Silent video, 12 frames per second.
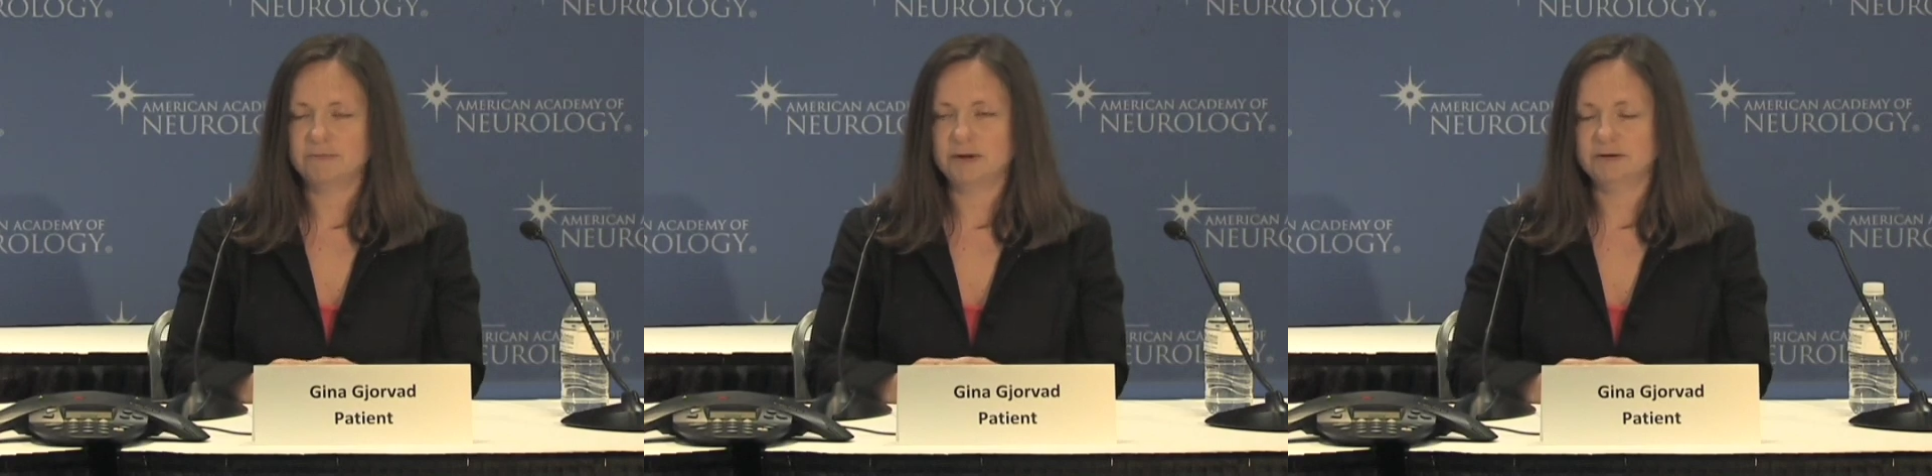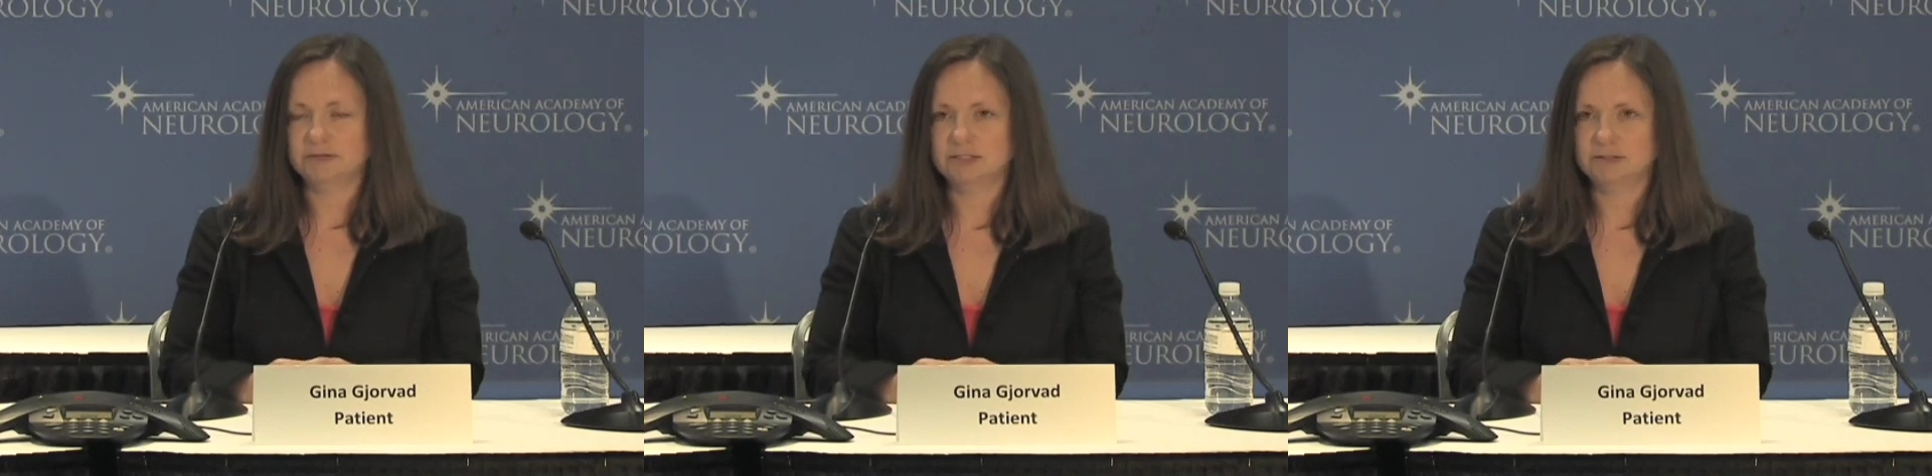but
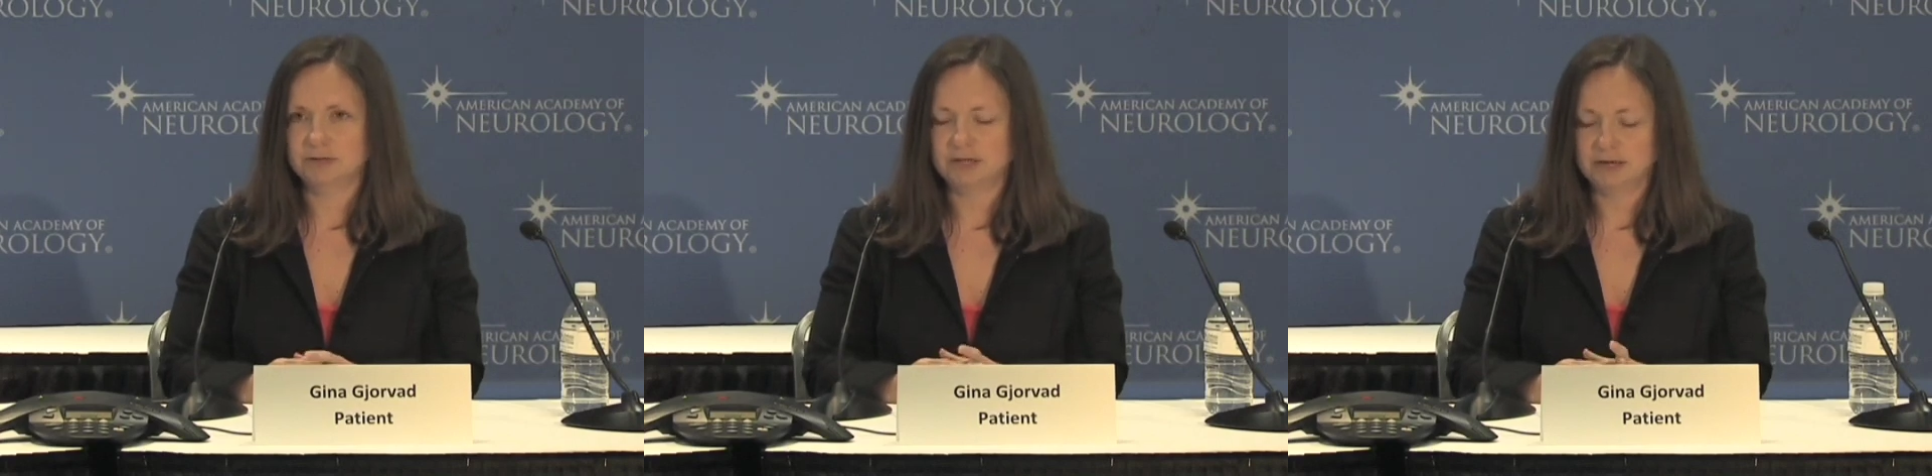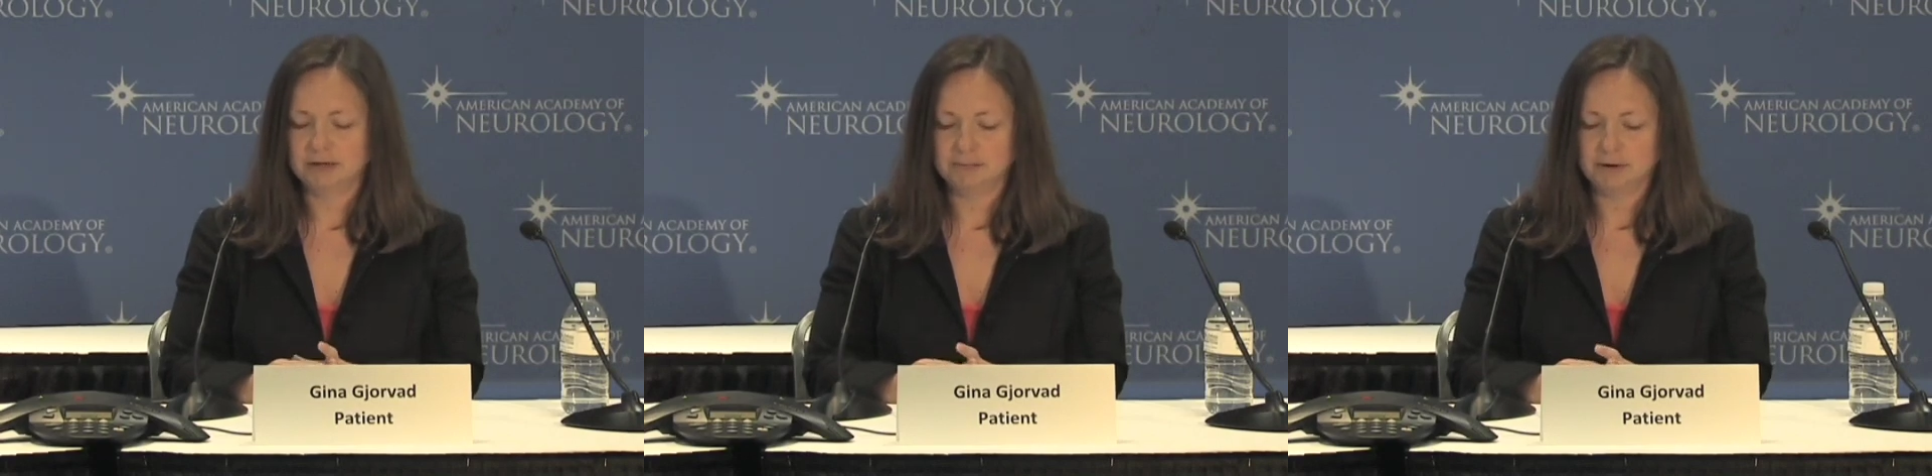I was still
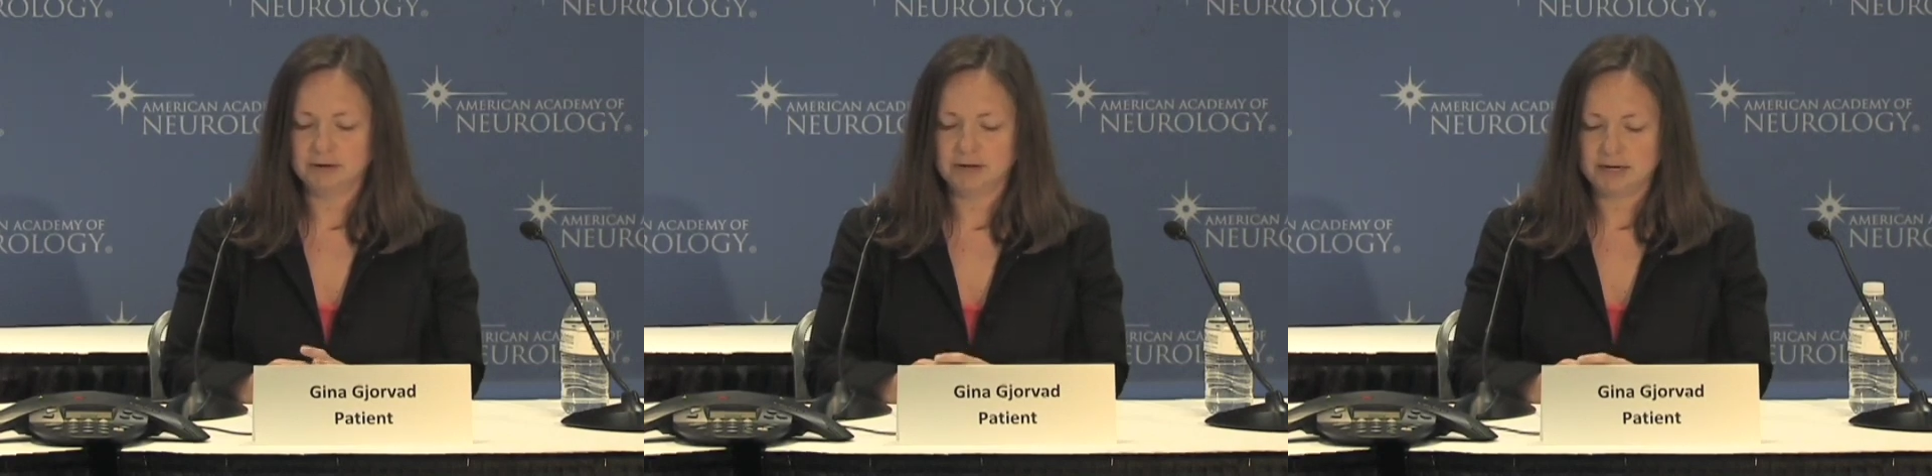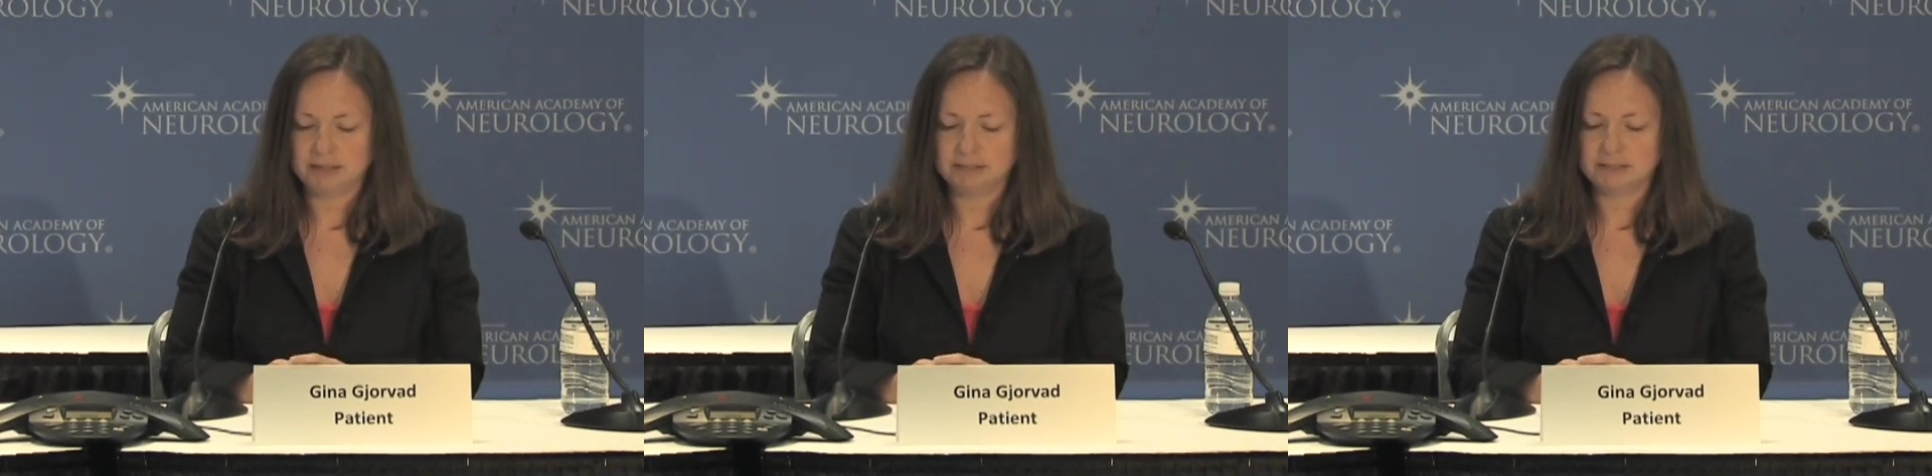getting about
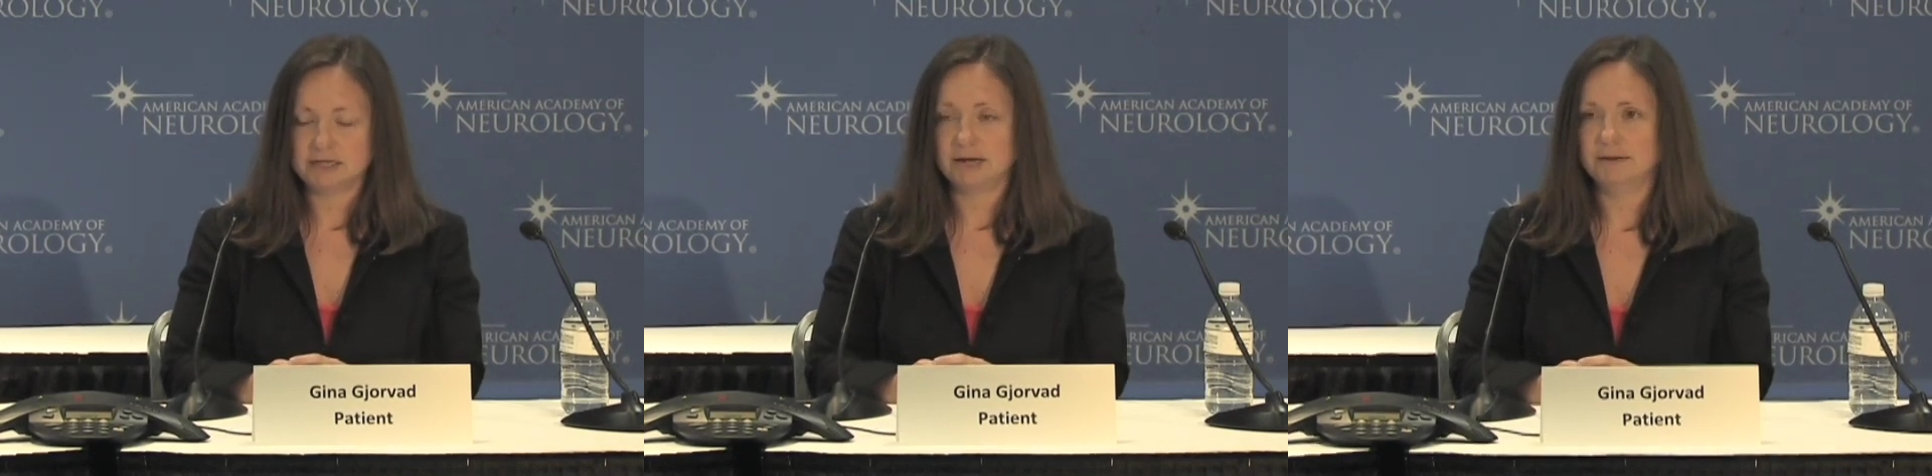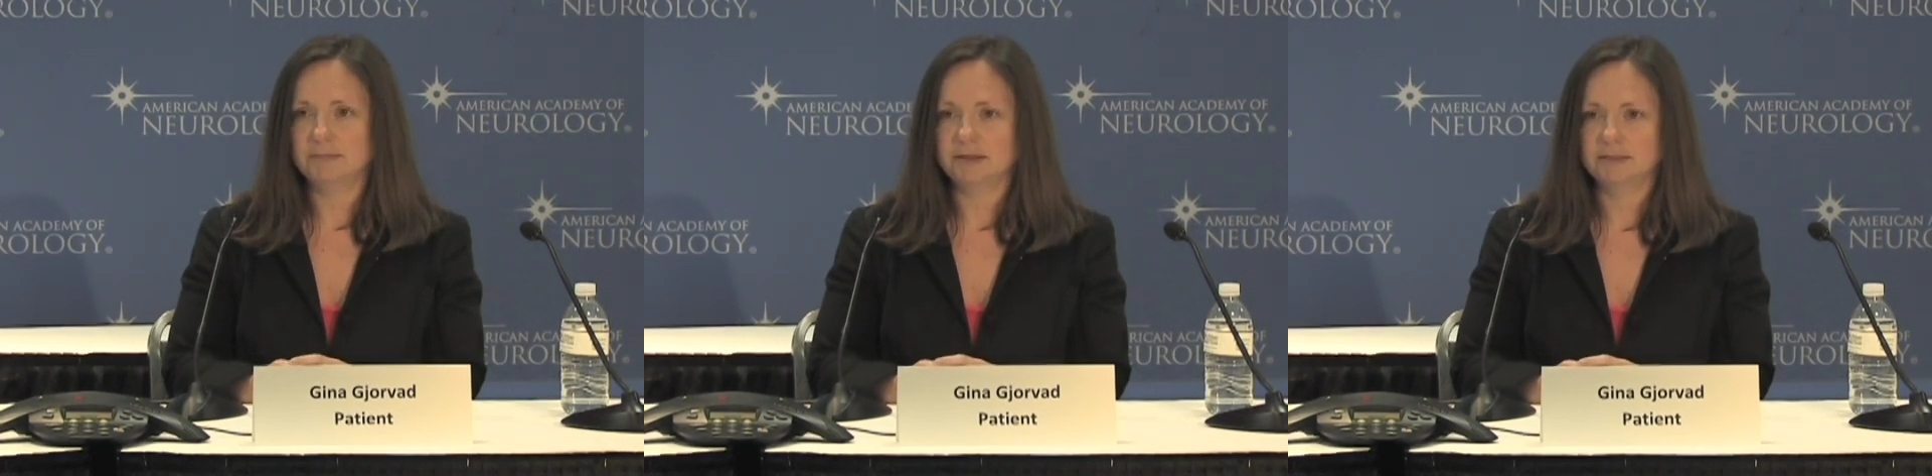8 to
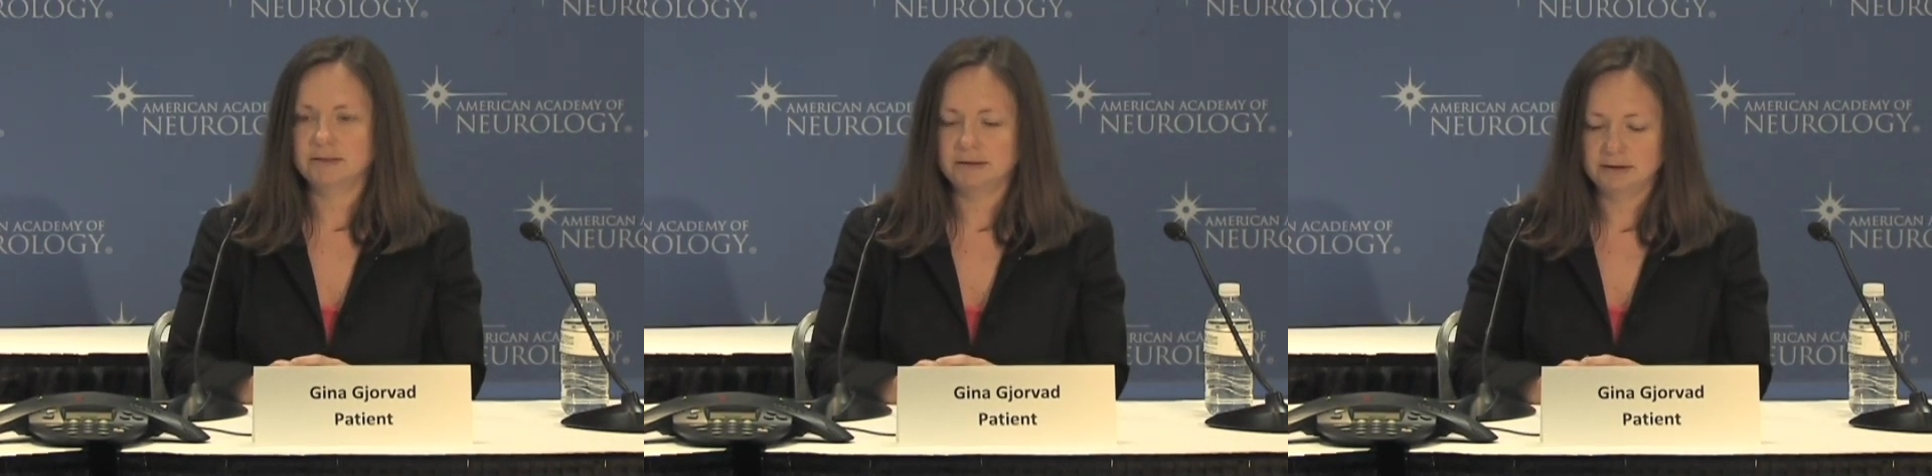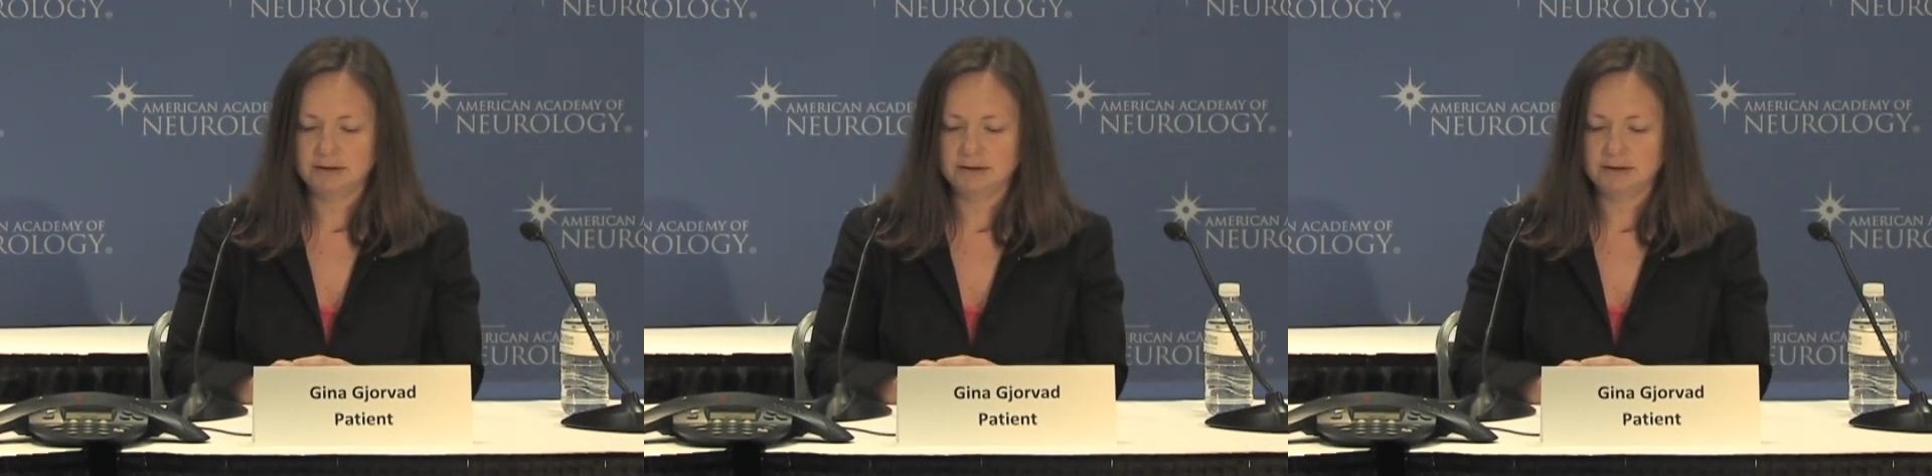10 a month.